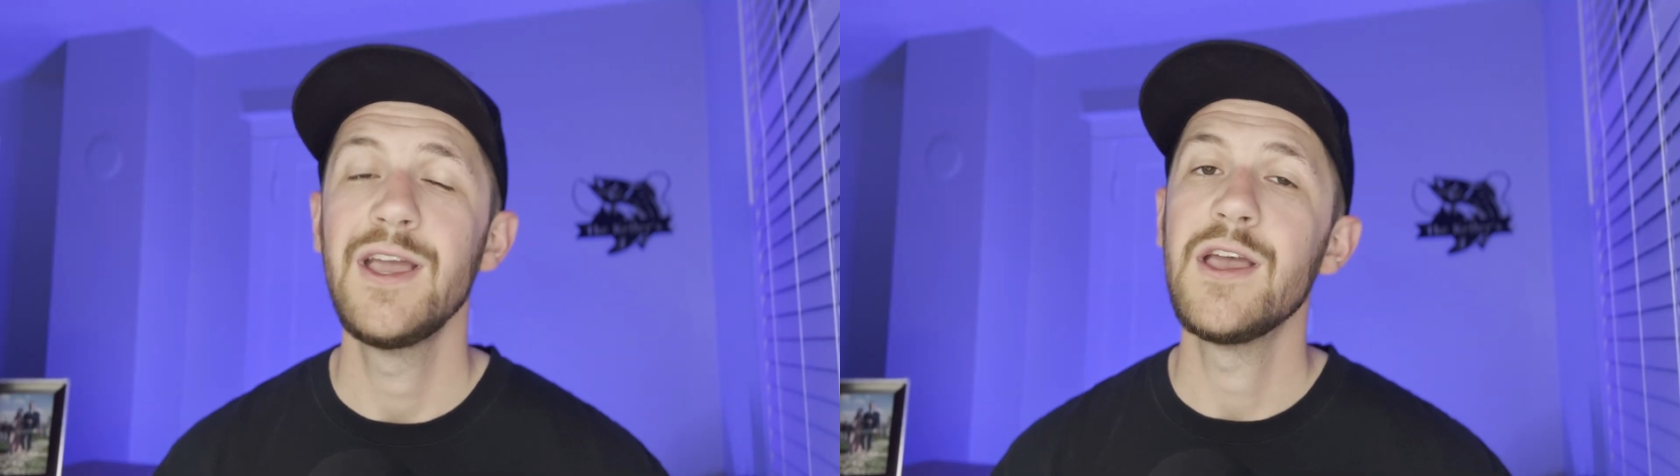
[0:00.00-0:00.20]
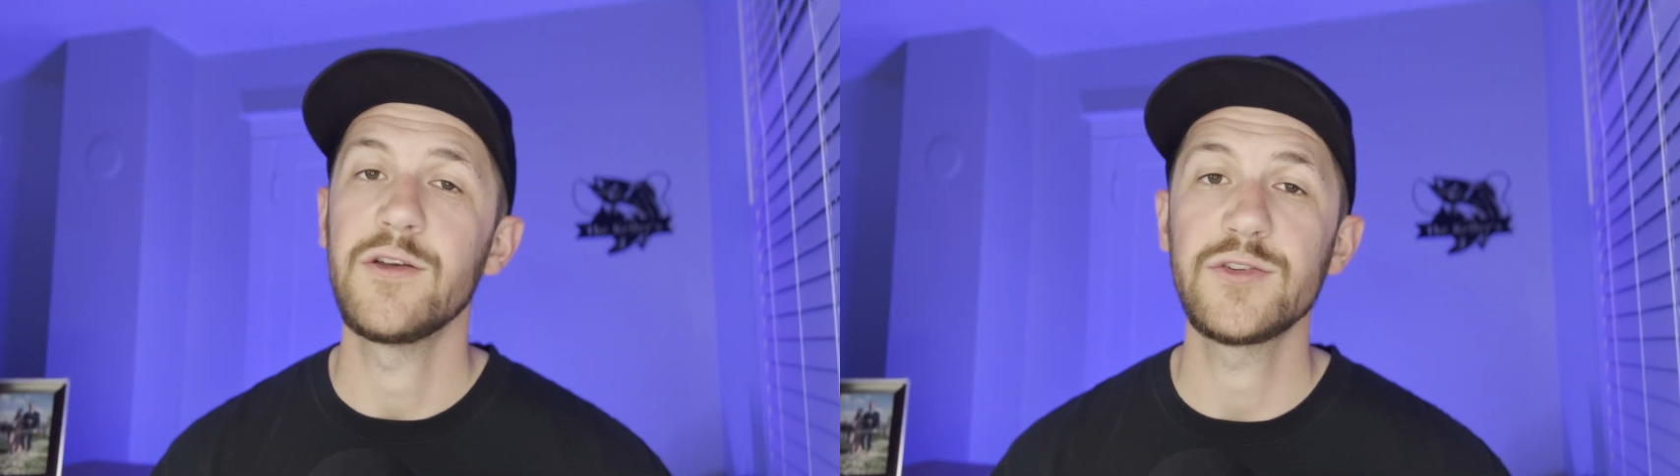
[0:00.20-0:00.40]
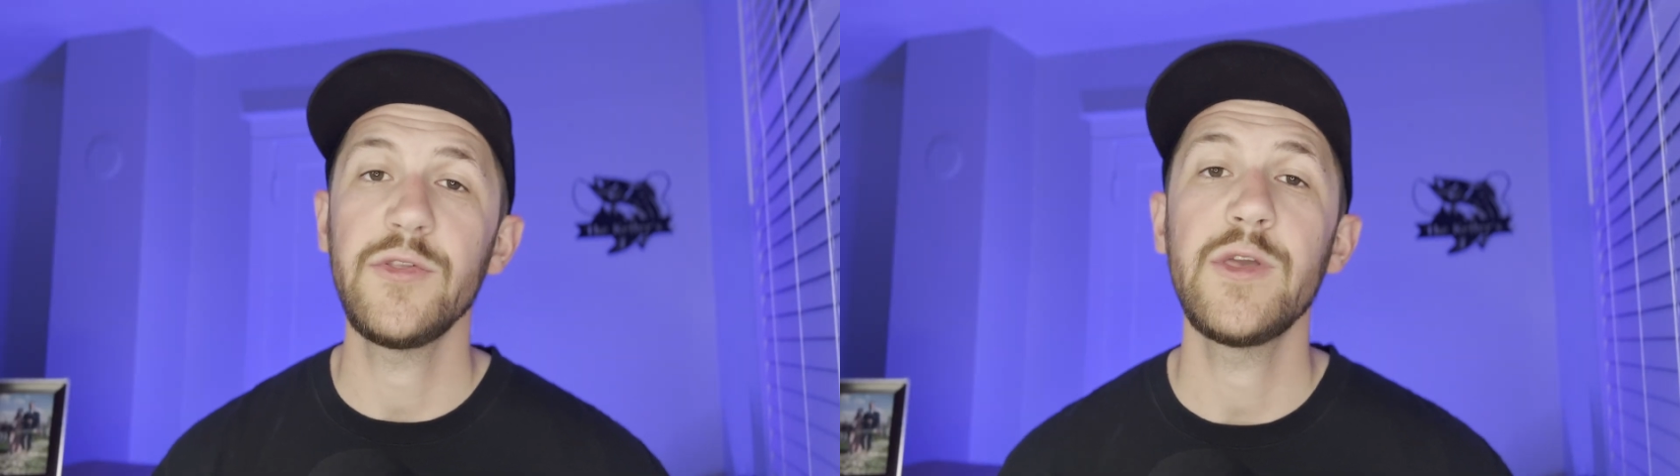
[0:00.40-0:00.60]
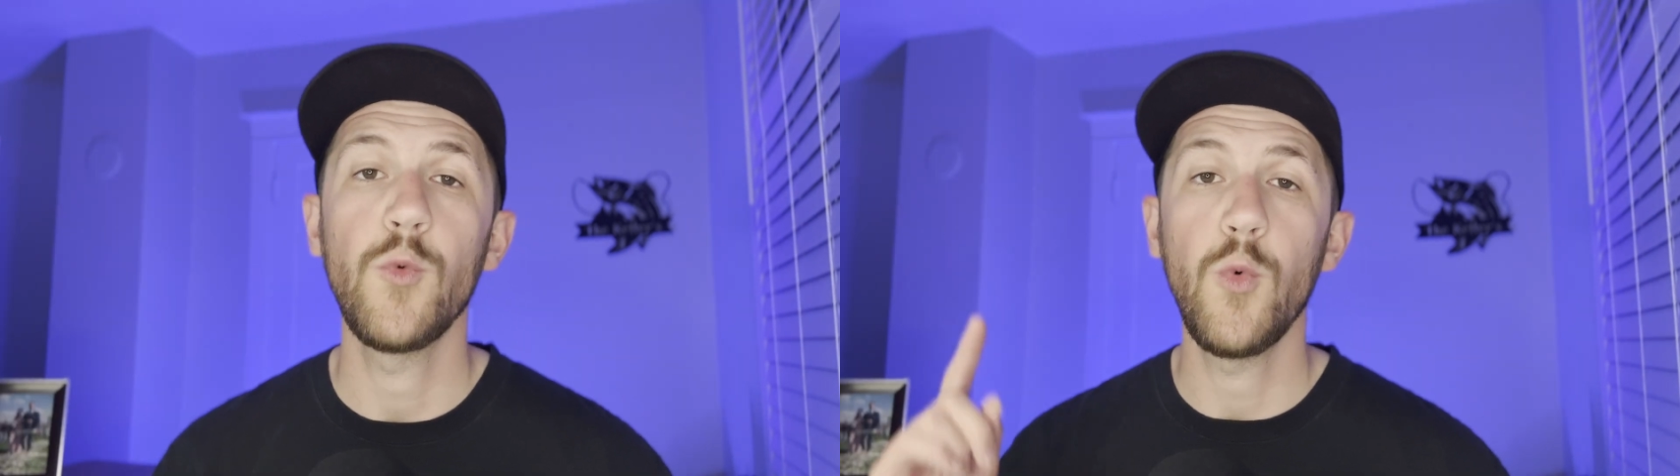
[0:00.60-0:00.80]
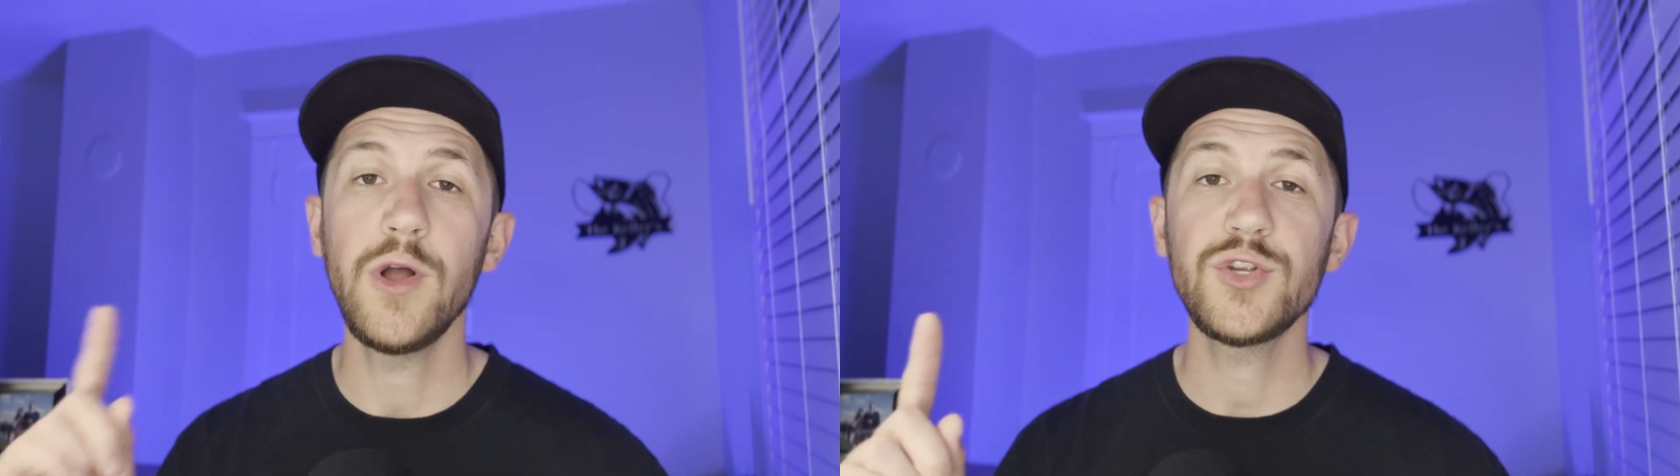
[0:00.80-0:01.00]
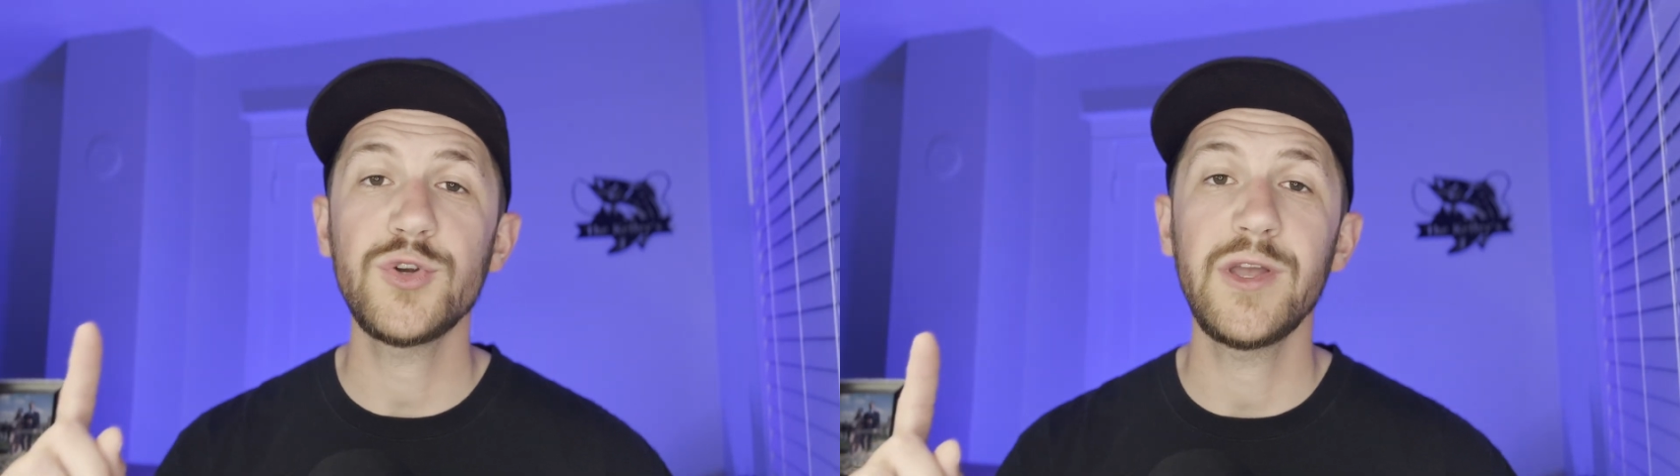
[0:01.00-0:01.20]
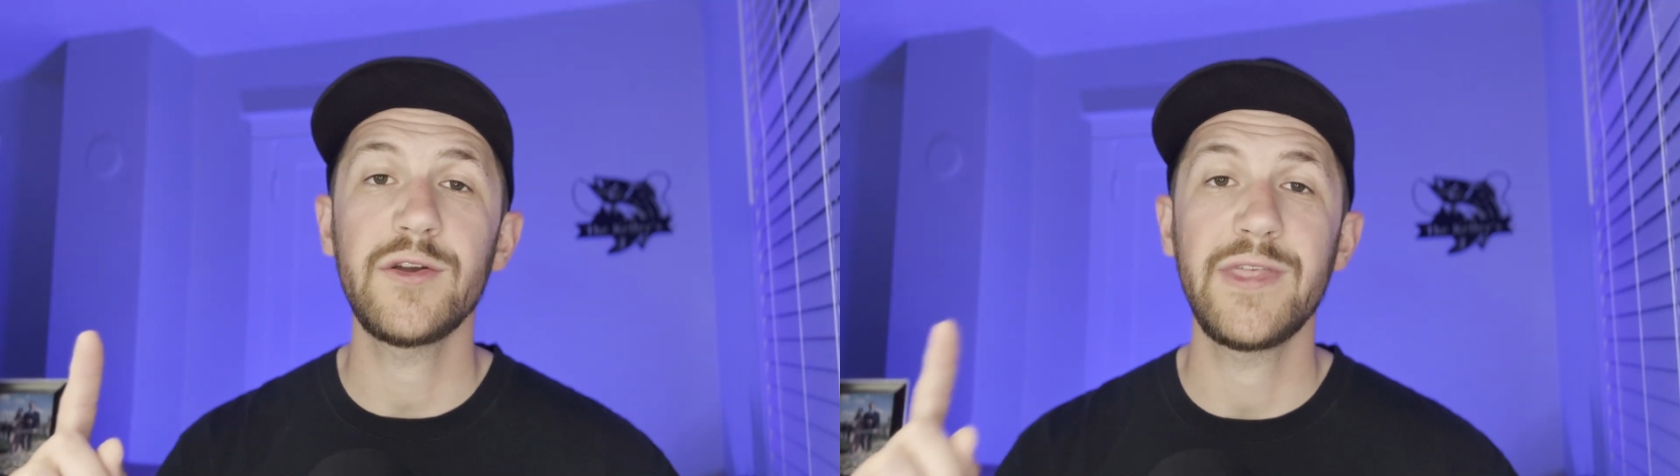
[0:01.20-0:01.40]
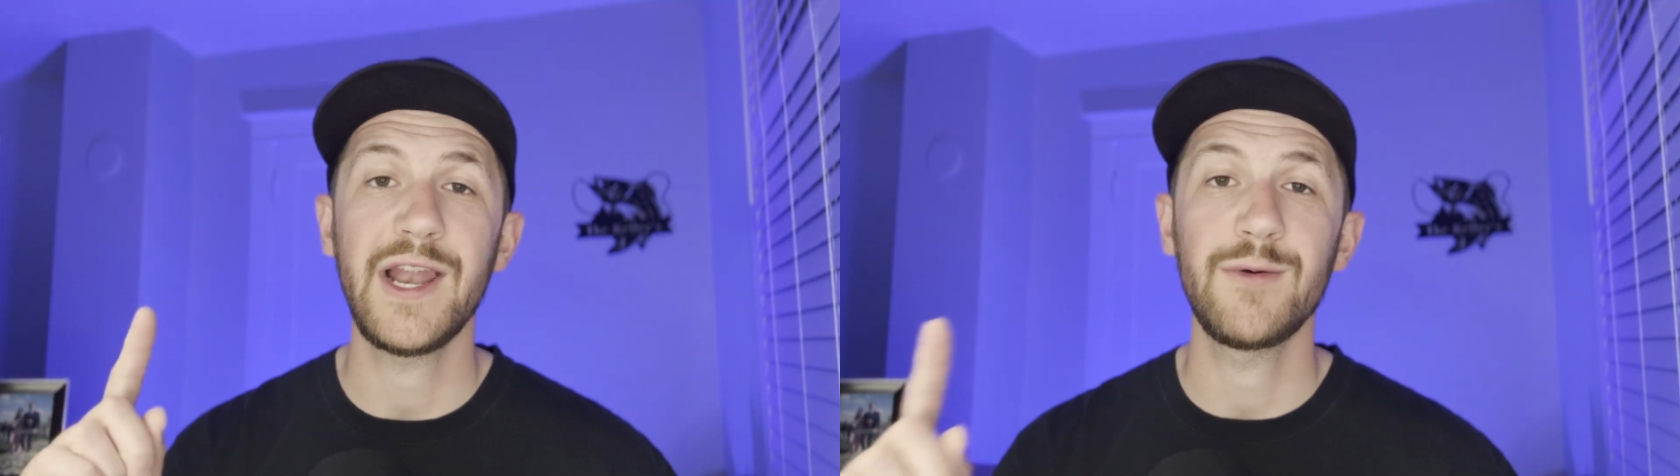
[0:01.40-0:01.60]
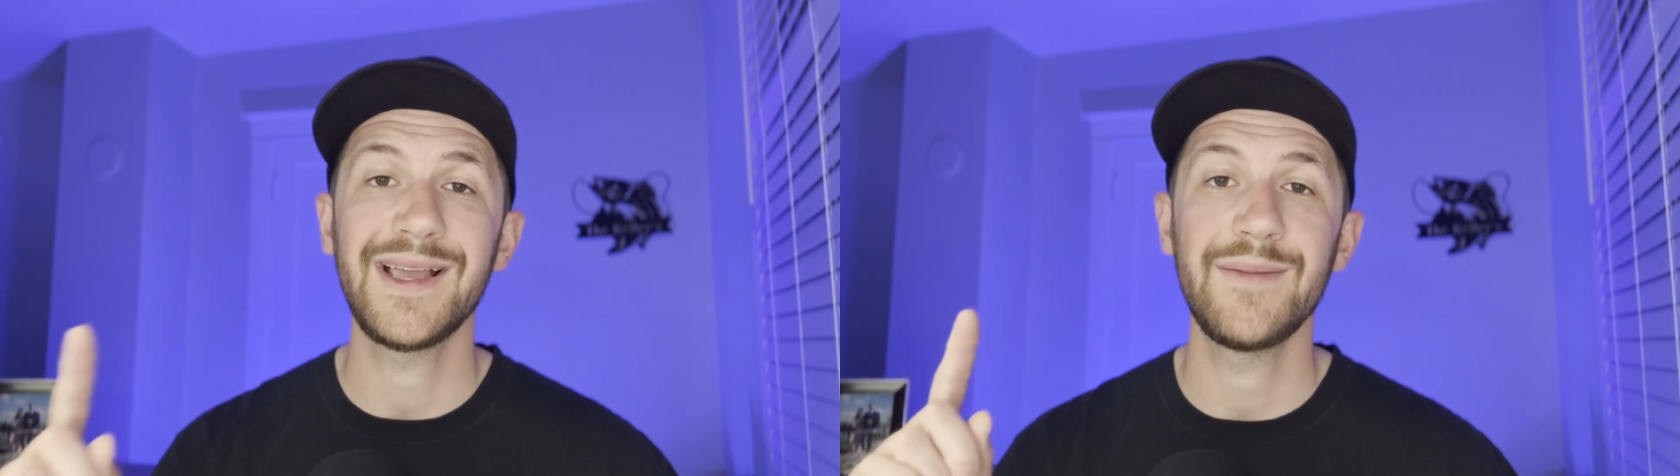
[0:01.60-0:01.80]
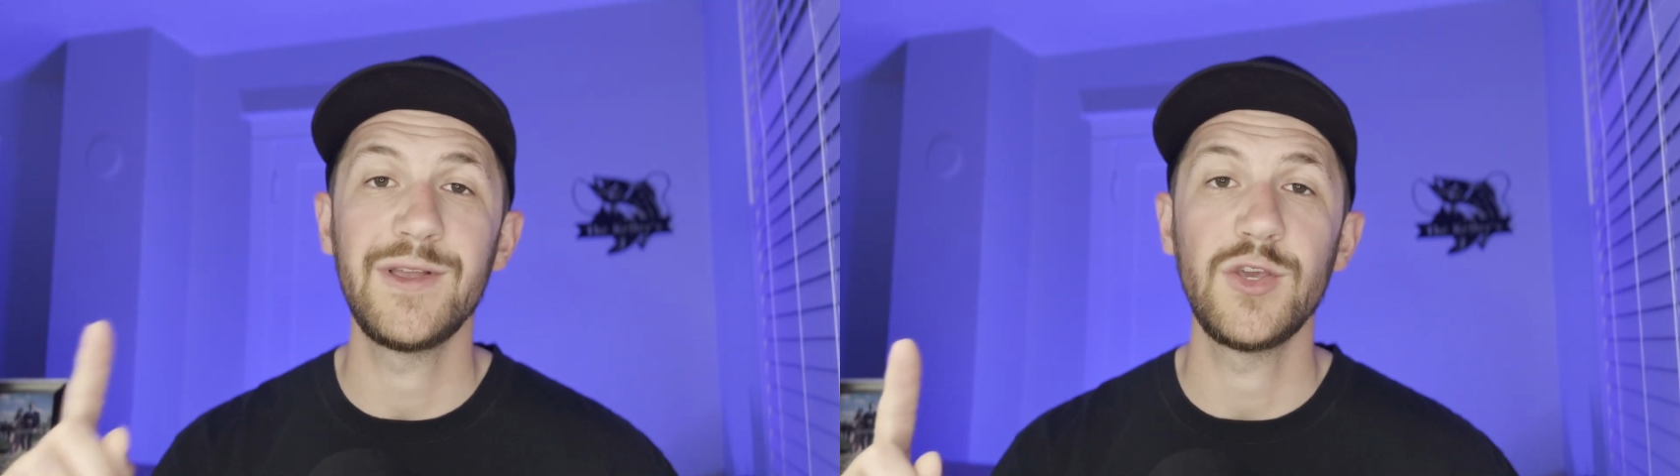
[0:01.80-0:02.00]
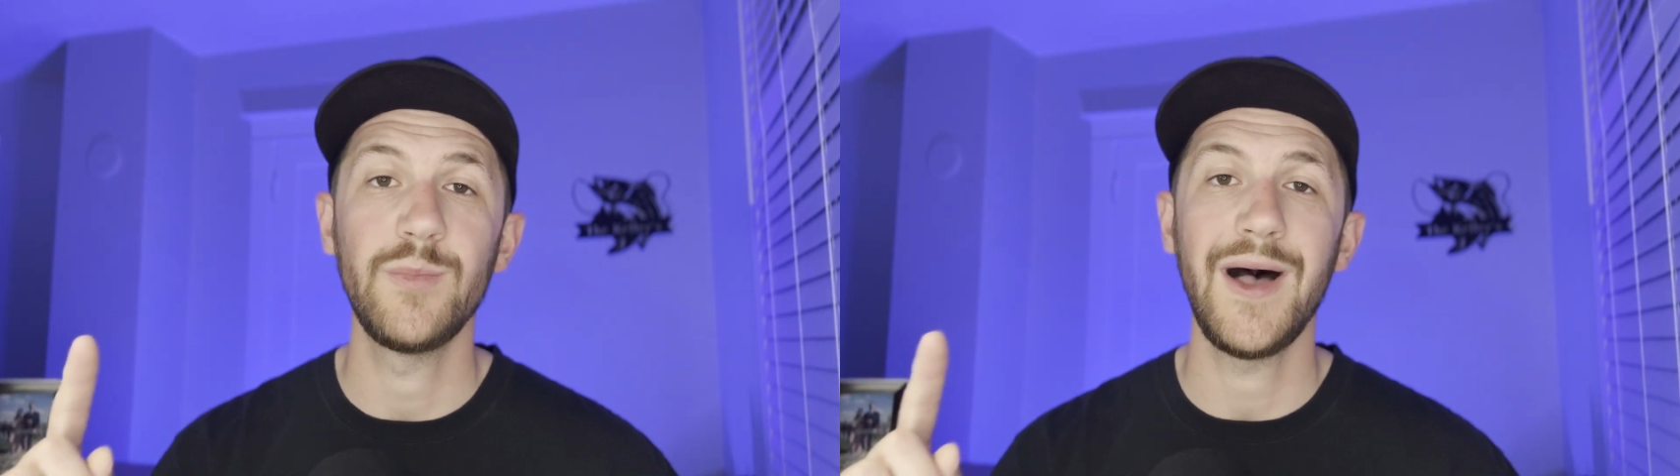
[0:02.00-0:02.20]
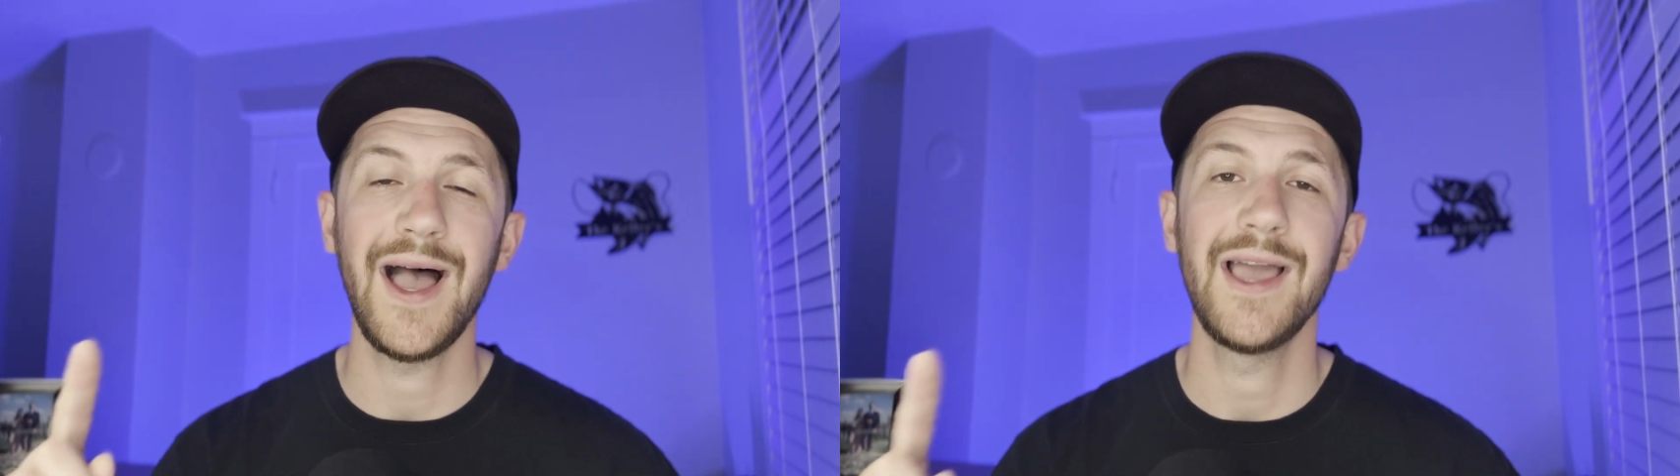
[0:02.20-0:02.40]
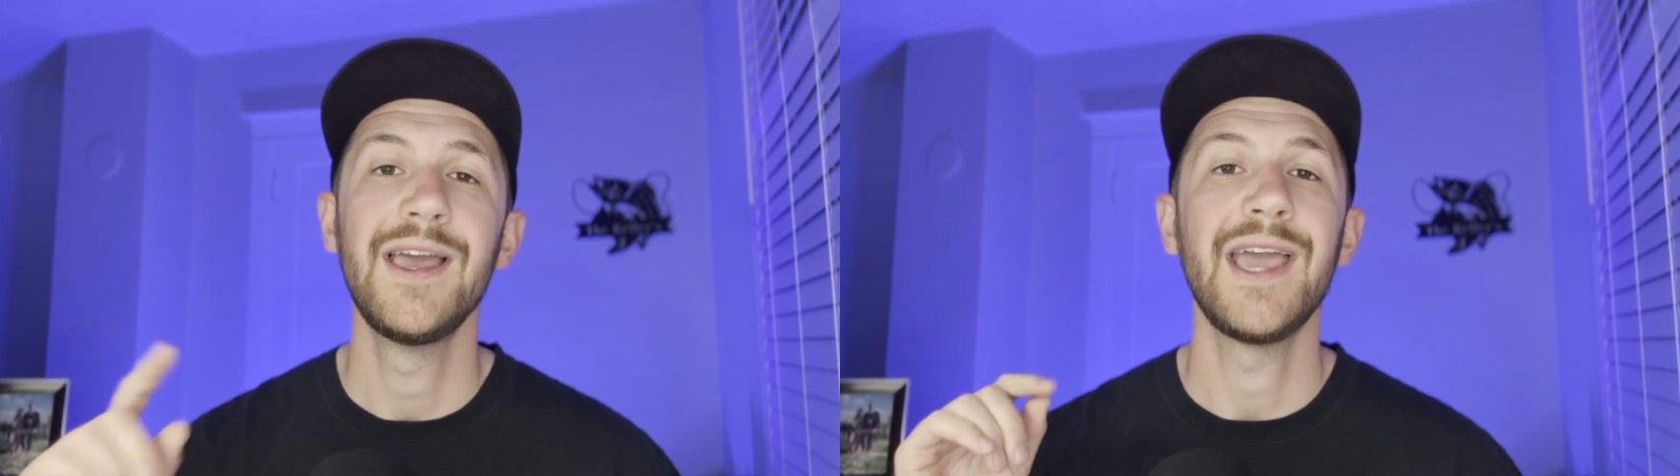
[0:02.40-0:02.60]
there's only one trailer that I recommend you buy,